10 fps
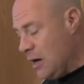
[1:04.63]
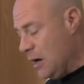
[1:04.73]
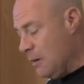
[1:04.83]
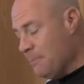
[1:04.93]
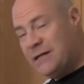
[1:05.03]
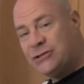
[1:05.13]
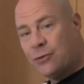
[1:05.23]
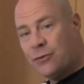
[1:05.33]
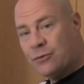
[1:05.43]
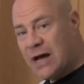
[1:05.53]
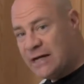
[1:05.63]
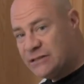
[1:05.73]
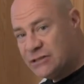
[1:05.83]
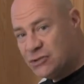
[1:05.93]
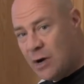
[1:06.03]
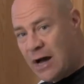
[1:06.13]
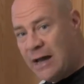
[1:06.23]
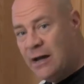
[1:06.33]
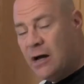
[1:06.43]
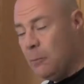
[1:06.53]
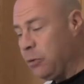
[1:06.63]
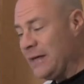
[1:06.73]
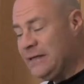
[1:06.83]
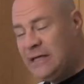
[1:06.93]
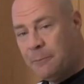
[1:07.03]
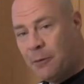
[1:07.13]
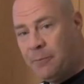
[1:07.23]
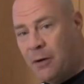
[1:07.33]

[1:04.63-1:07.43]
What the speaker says: Make sure they're nice and dry, apply Keeper